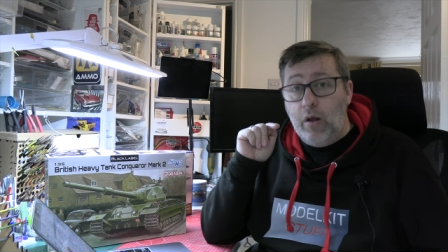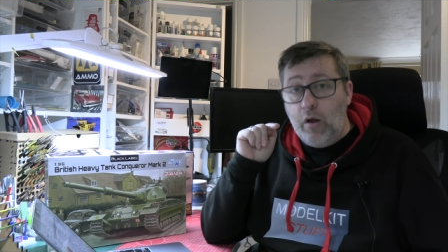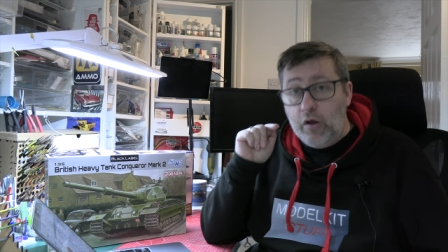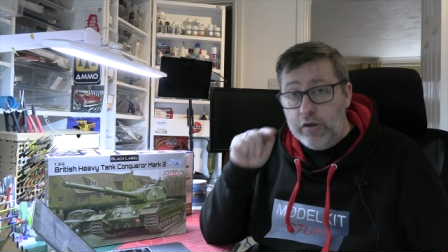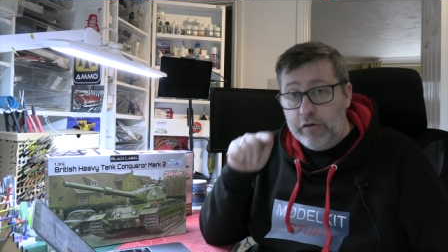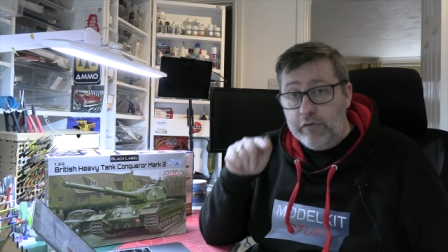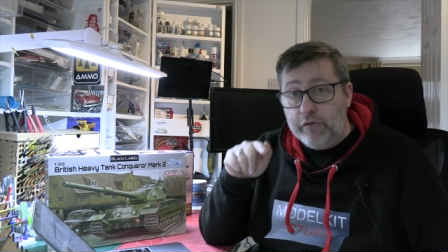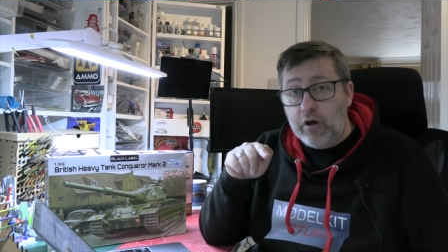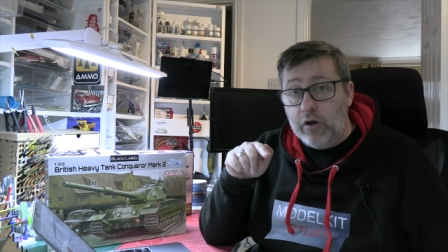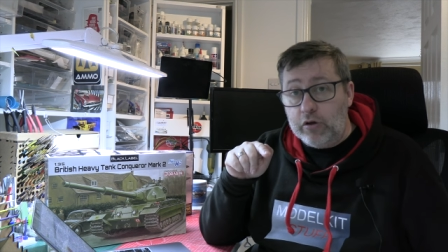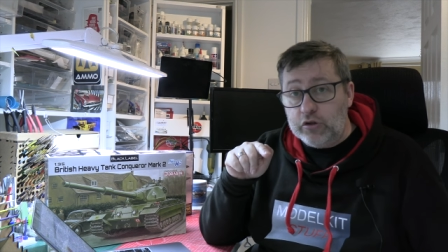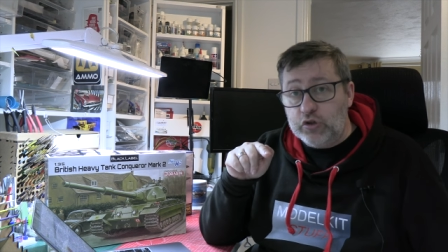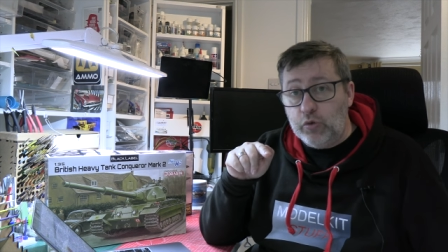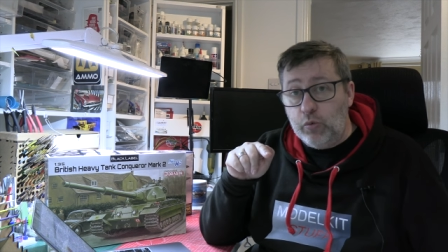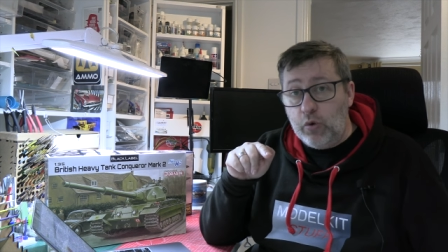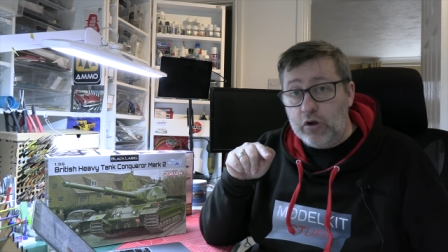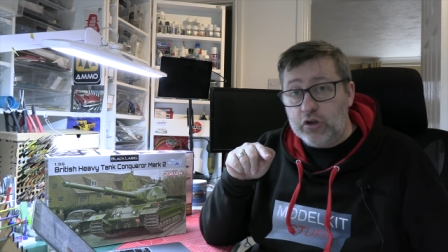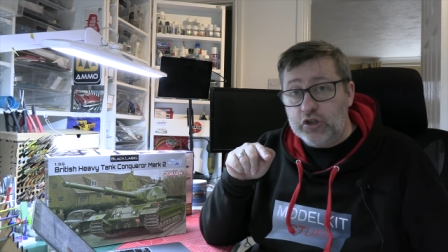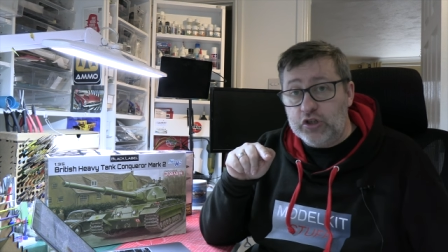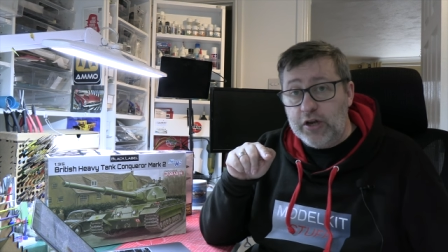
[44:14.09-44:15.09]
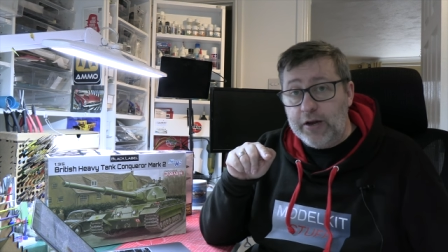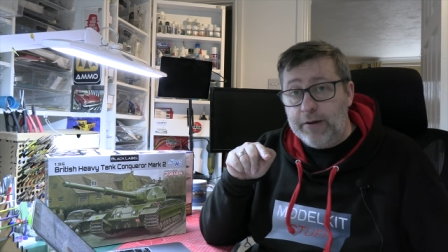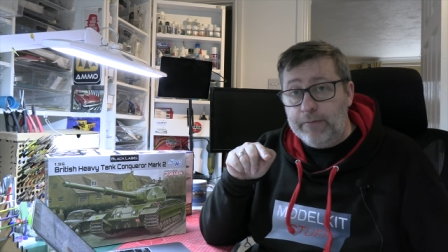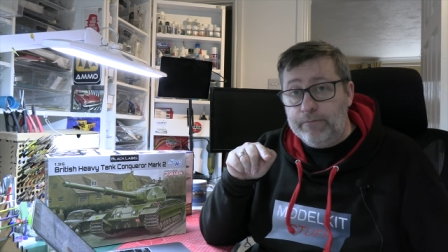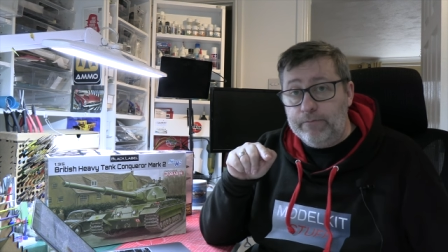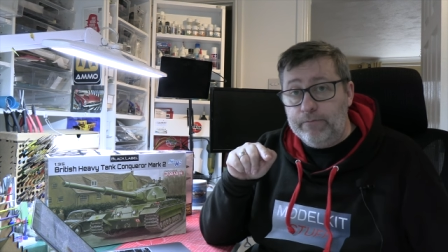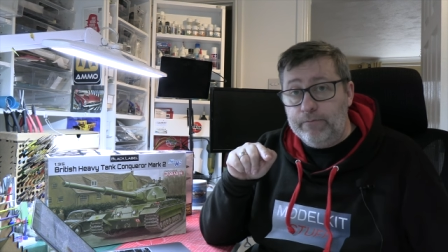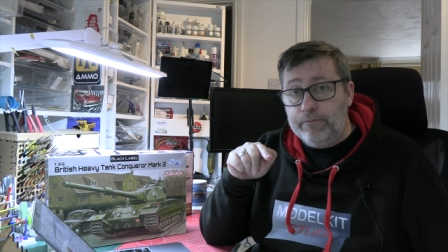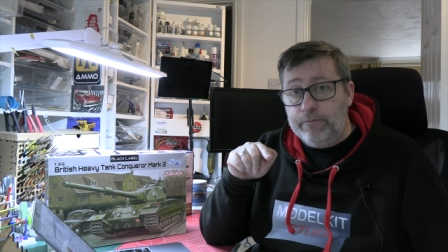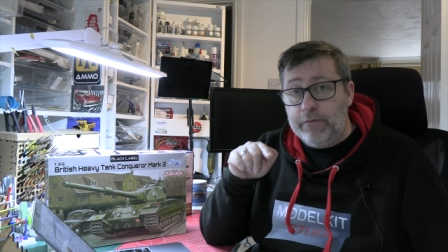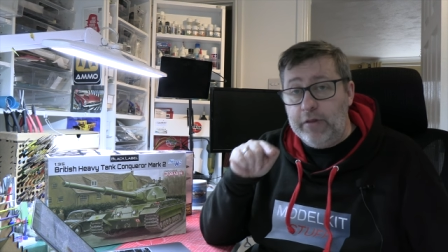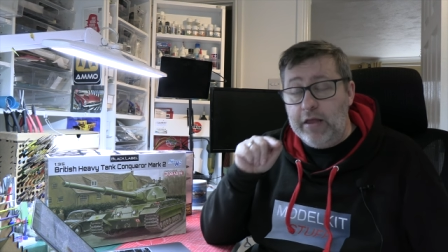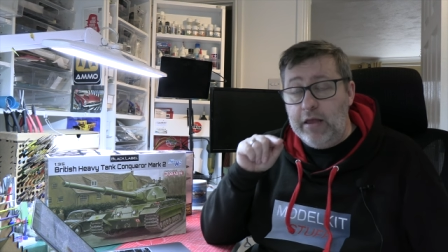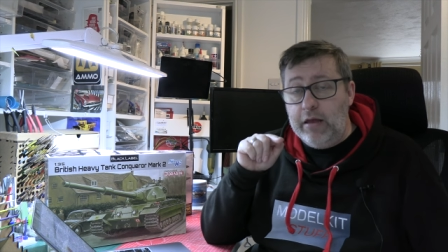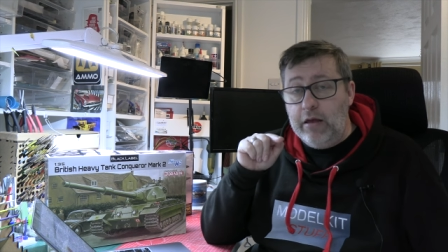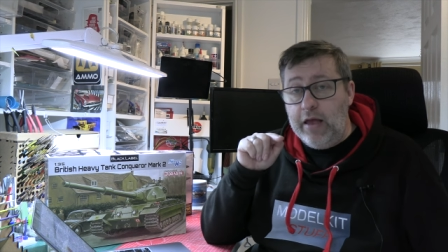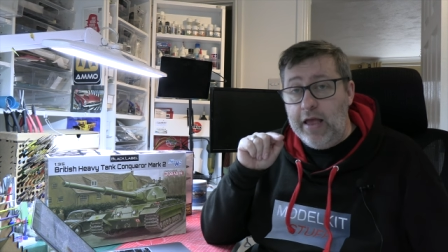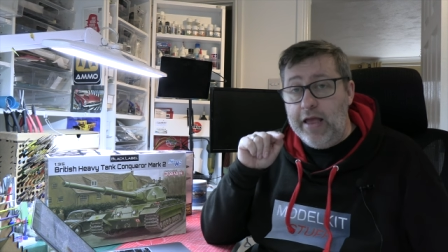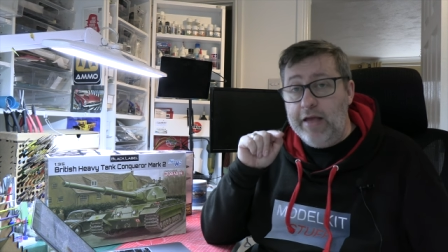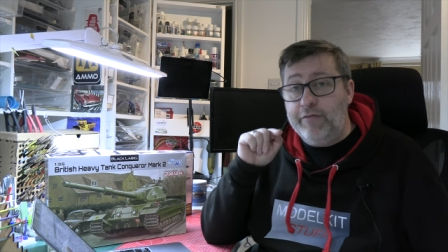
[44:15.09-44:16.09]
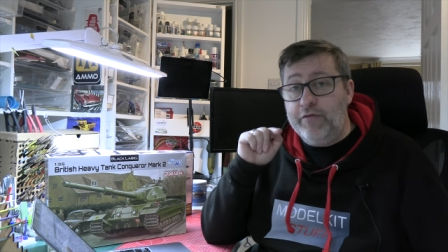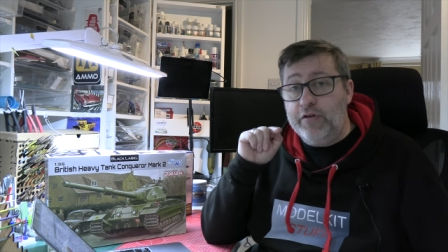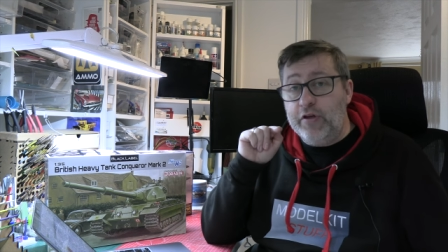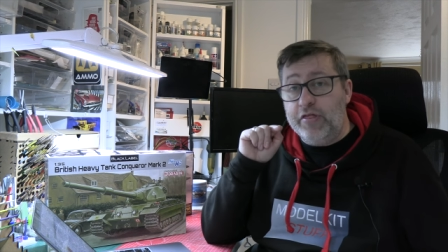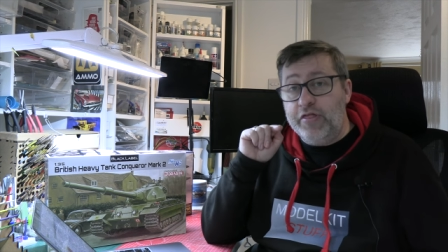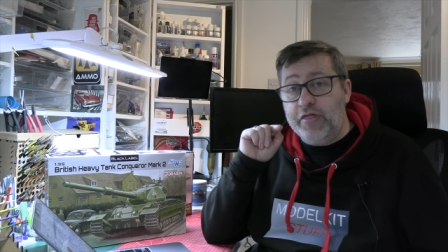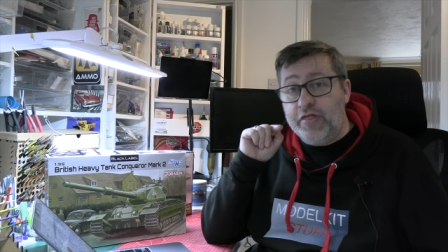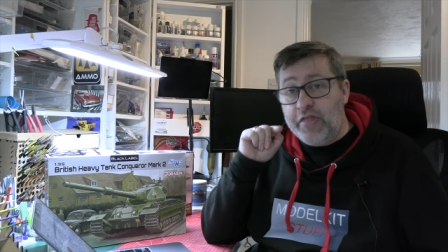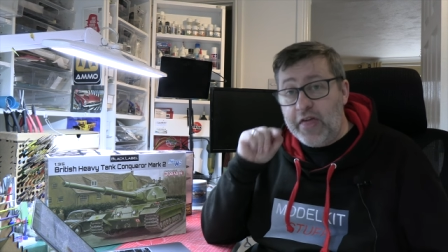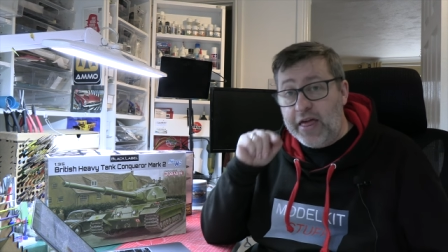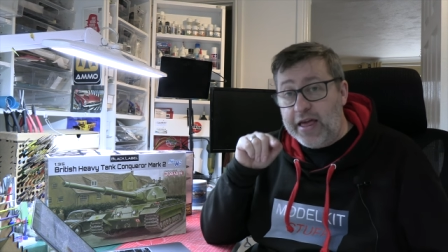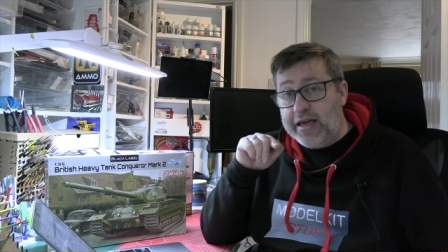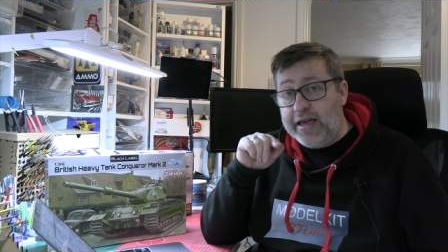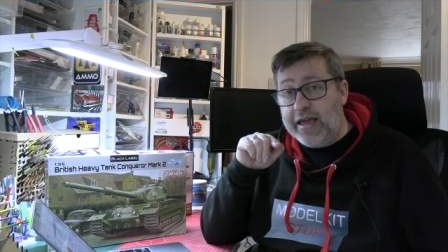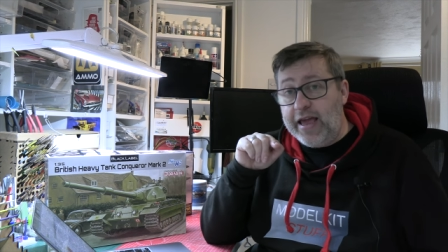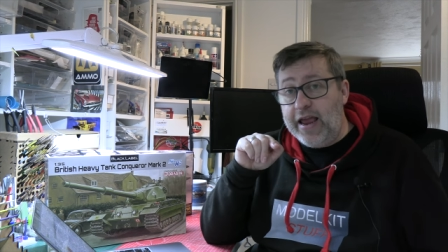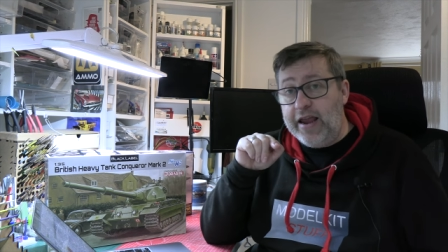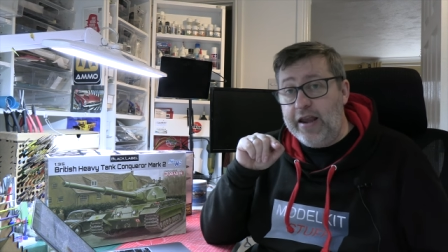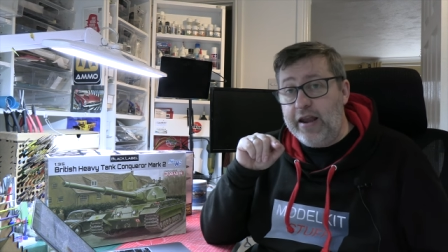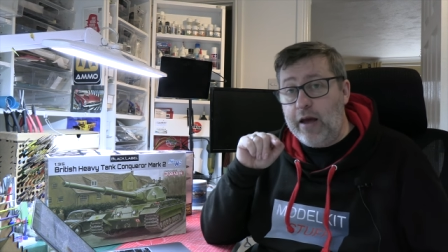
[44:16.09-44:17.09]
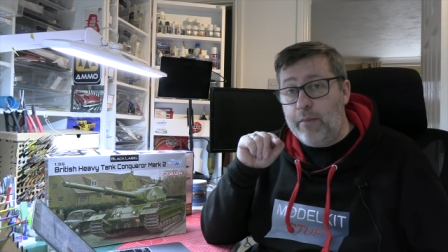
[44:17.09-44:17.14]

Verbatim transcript: you've got to watch it. If you're thinking